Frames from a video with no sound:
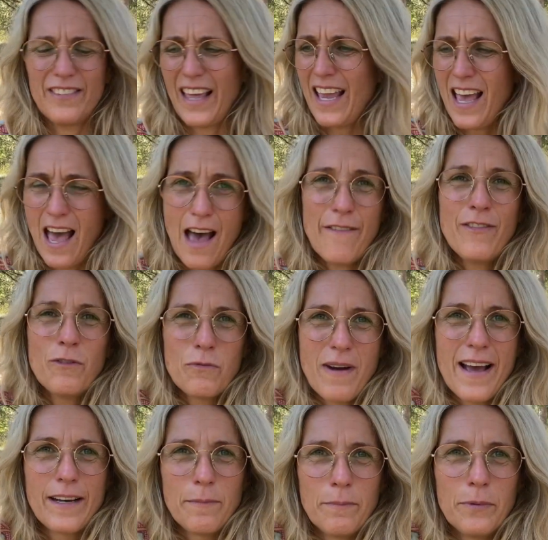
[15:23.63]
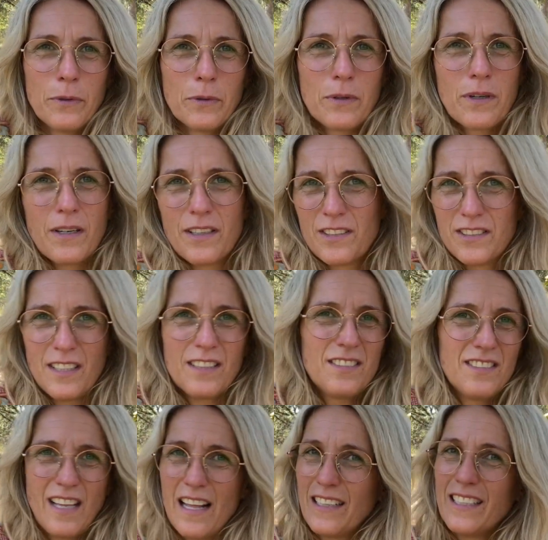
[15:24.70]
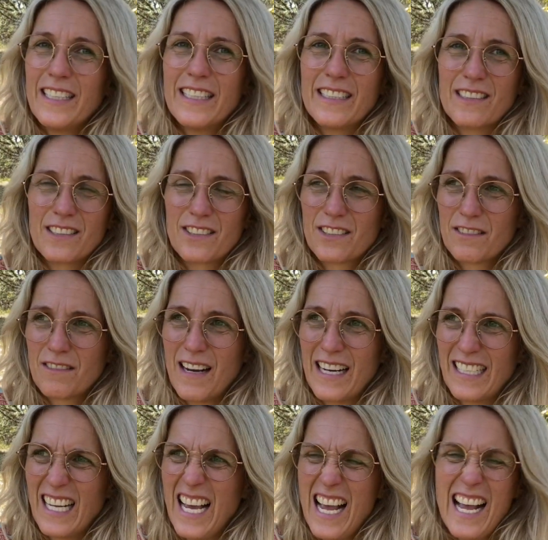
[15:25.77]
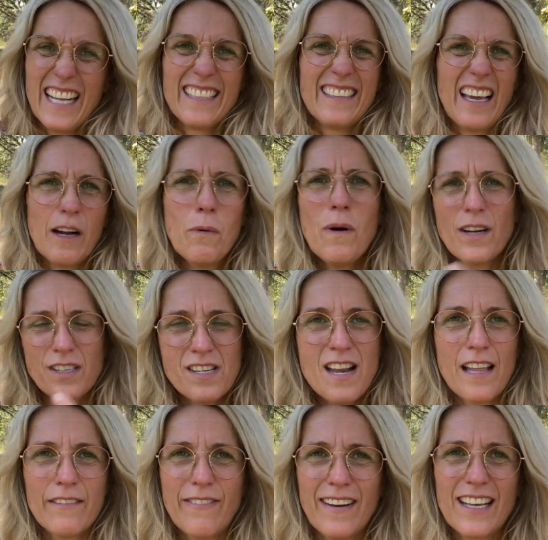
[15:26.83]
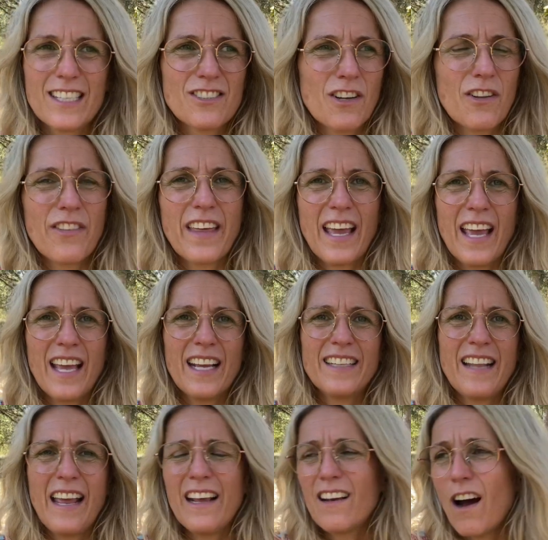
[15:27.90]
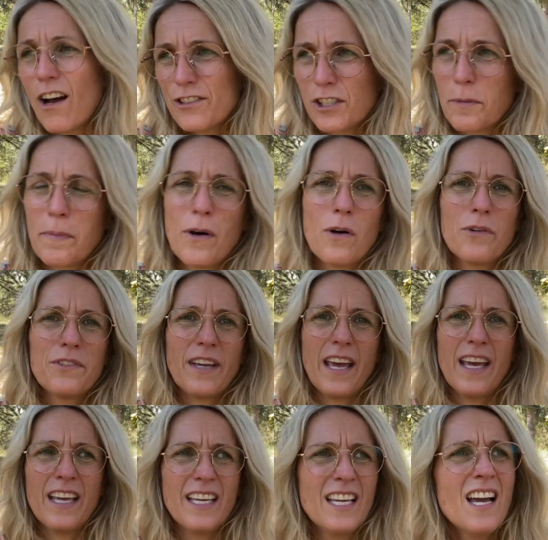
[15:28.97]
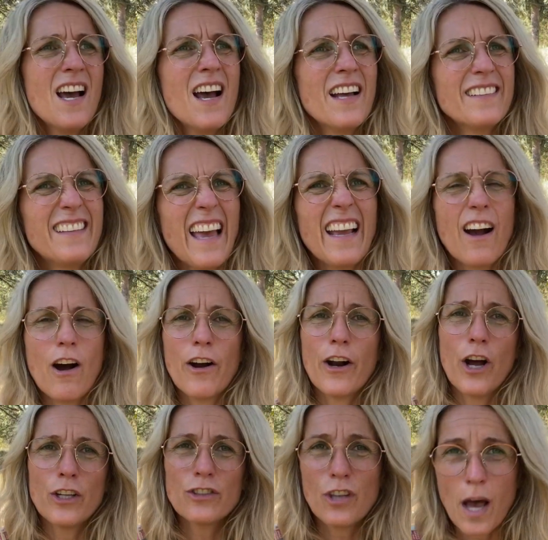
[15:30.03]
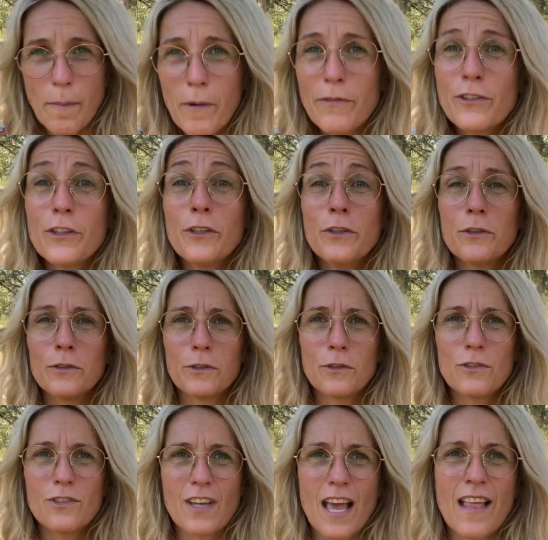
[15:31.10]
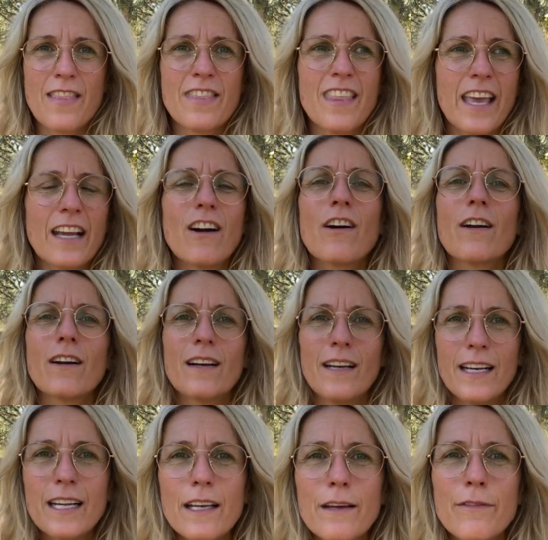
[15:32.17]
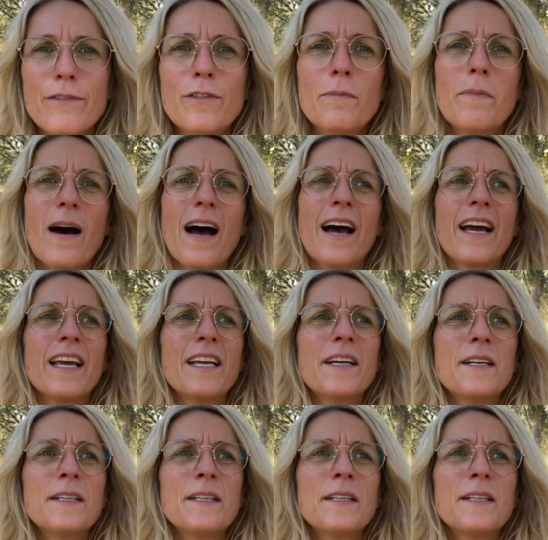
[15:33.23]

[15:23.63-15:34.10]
haven't read a book since 10 years, right? They watch Netflix all day, they gossip all day, they are on top of the news, and they are lived by